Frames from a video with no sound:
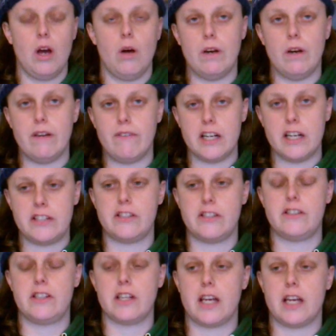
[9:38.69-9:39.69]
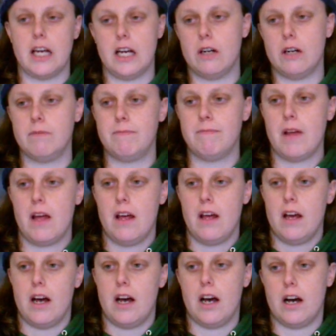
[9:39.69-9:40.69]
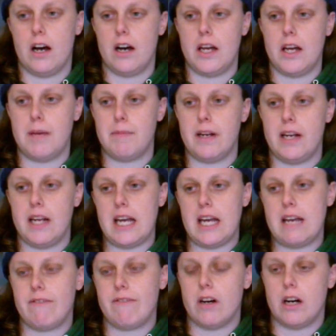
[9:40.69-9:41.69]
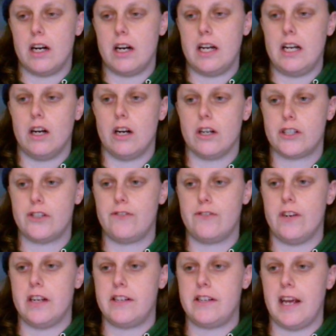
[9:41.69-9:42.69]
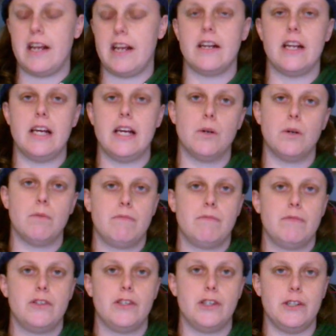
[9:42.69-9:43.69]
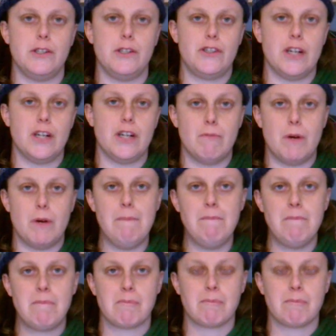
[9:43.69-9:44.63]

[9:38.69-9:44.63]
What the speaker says: With License to Kill, I believe I lost 13-0 to someone